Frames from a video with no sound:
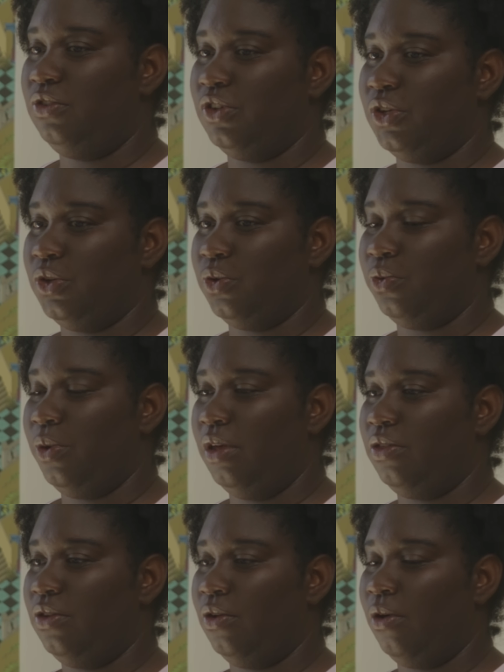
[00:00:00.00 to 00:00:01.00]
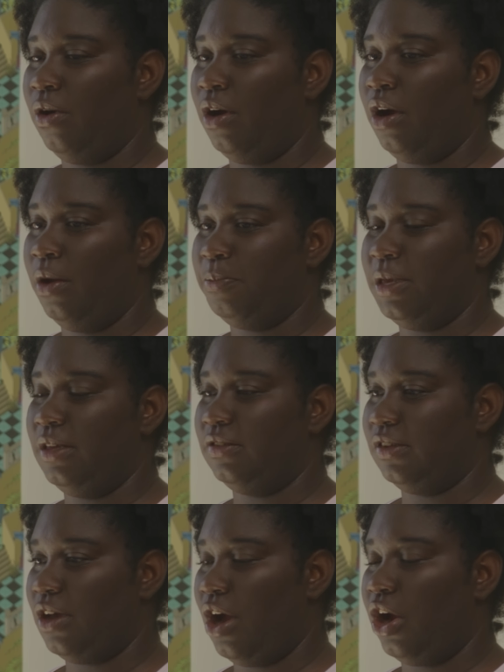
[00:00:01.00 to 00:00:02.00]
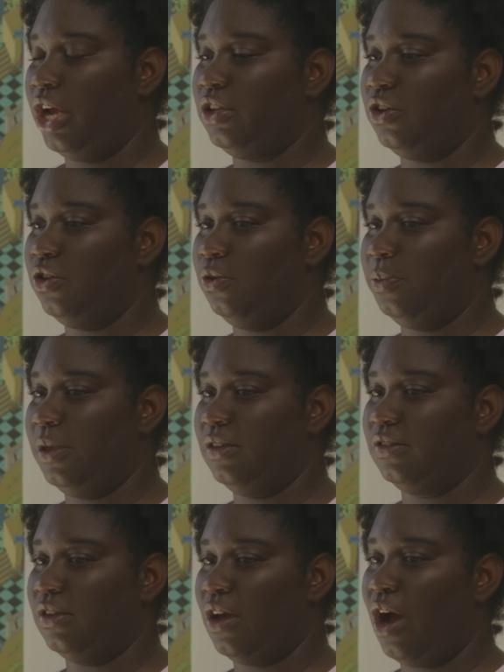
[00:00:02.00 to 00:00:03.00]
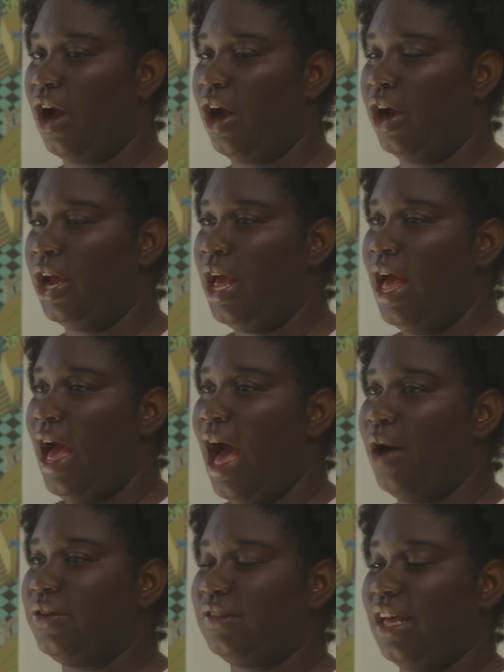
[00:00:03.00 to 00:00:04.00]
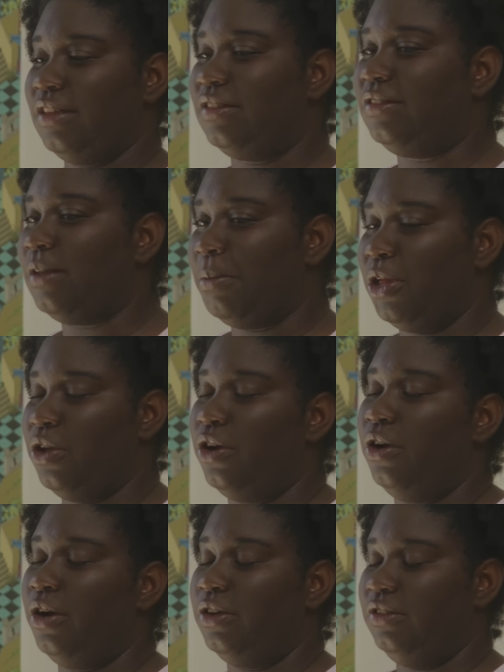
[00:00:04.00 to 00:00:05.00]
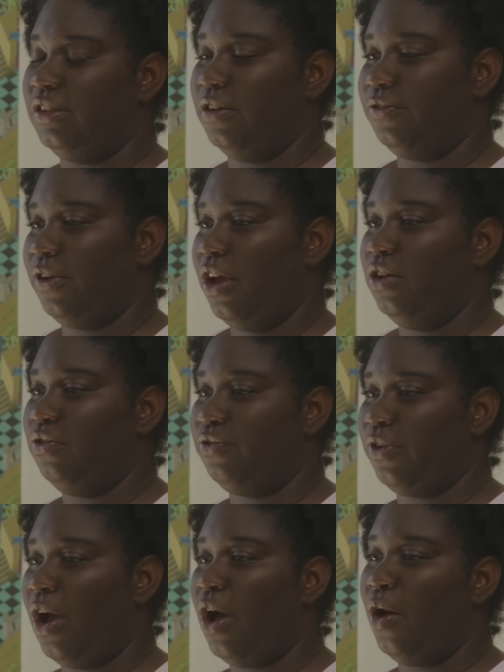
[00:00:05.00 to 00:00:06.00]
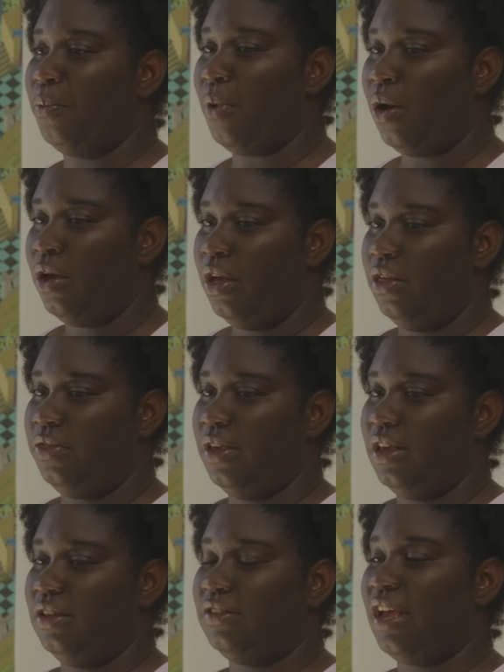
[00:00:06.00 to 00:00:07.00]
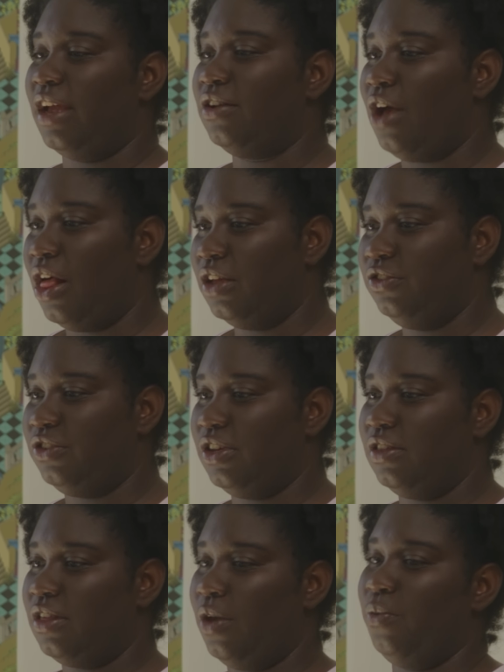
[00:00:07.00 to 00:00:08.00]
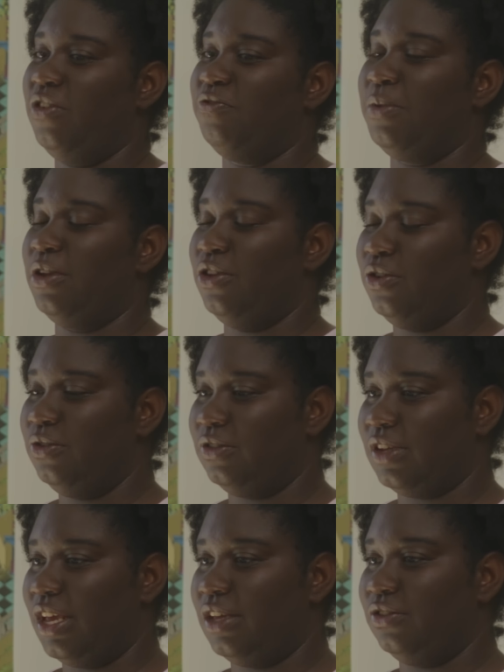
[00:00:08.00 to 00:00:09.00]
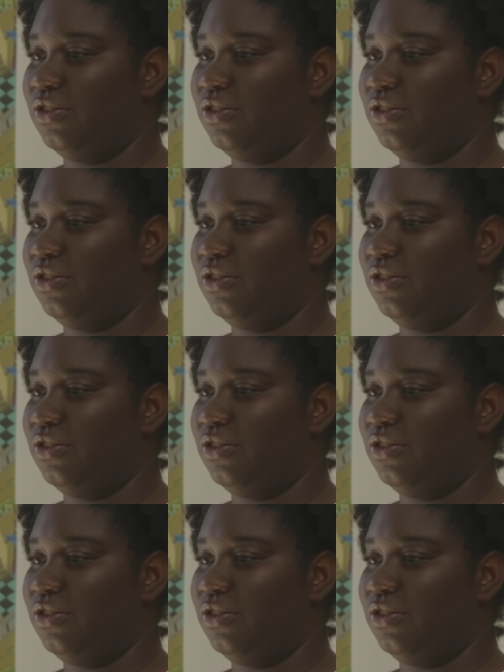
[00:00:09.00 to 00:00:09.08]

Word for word: do with your PCR and qPCR, how is that similar or different from the technology that we've been using